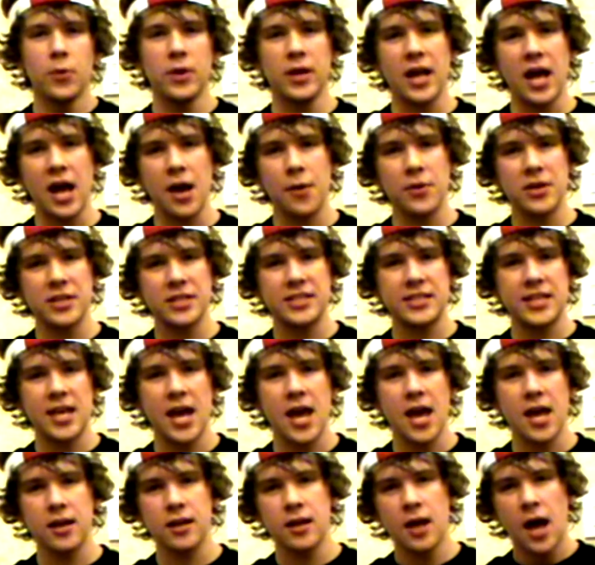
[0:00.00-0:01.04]
When I was
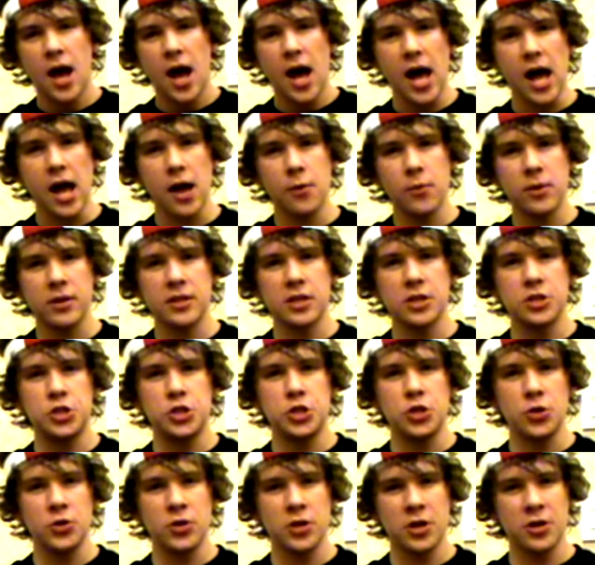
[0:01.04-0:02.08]
10, I won the
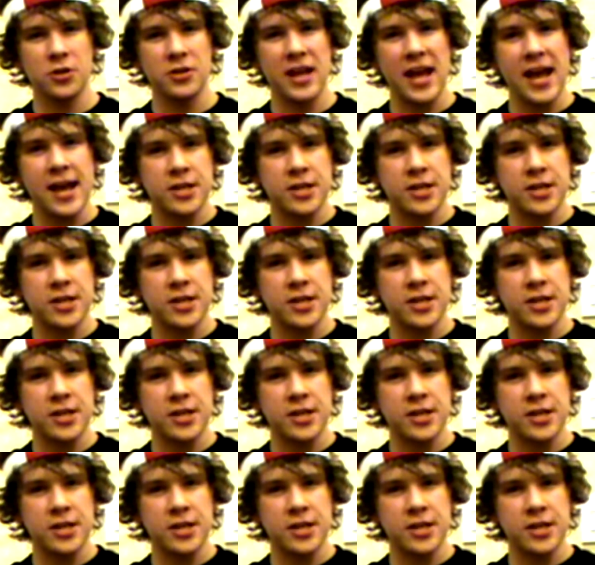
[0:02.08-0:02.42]
Junior